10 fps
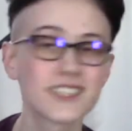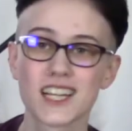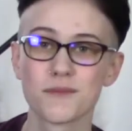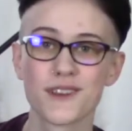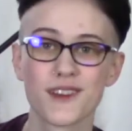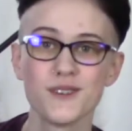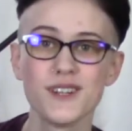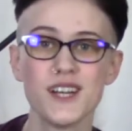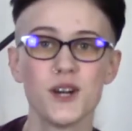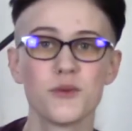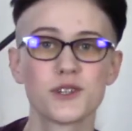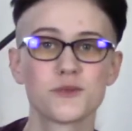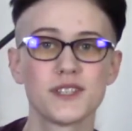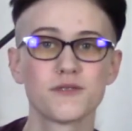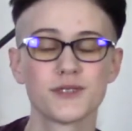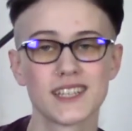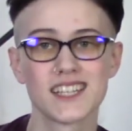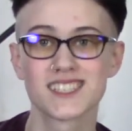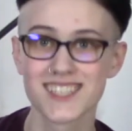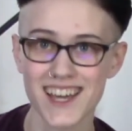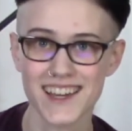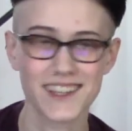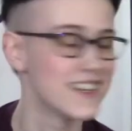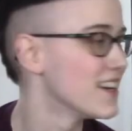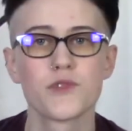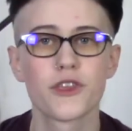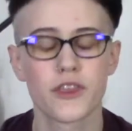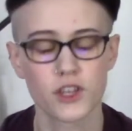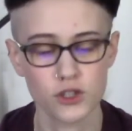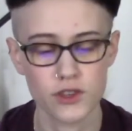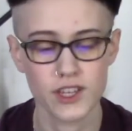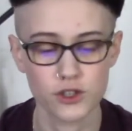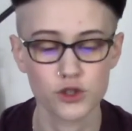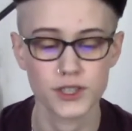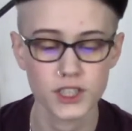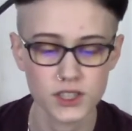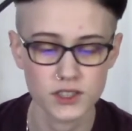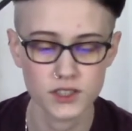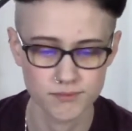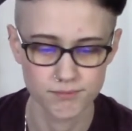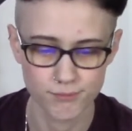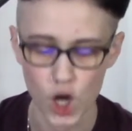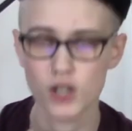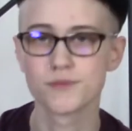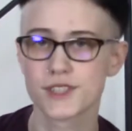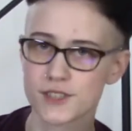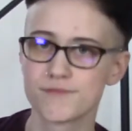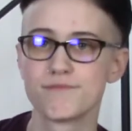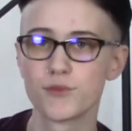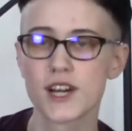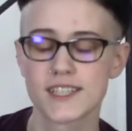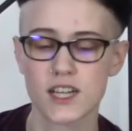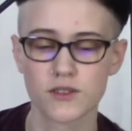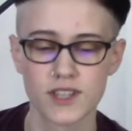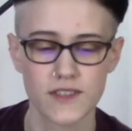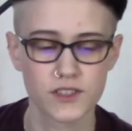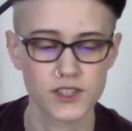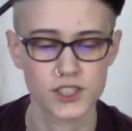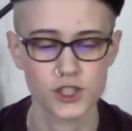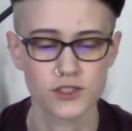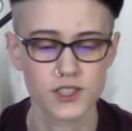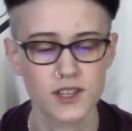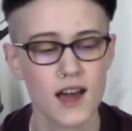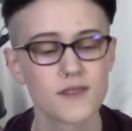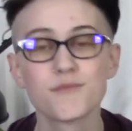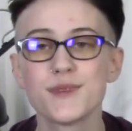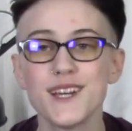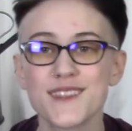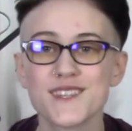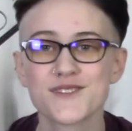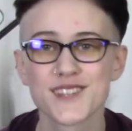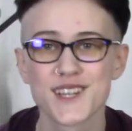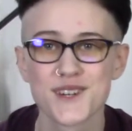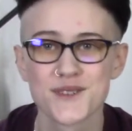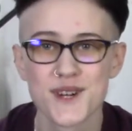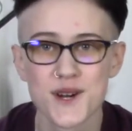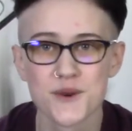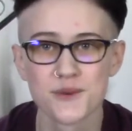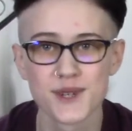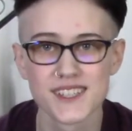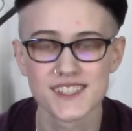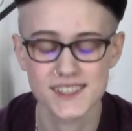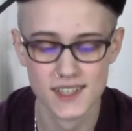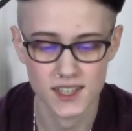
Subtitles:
camera though, which we have realized today. The thing that triggered Autumn's breakdown and their decision to not be in this video was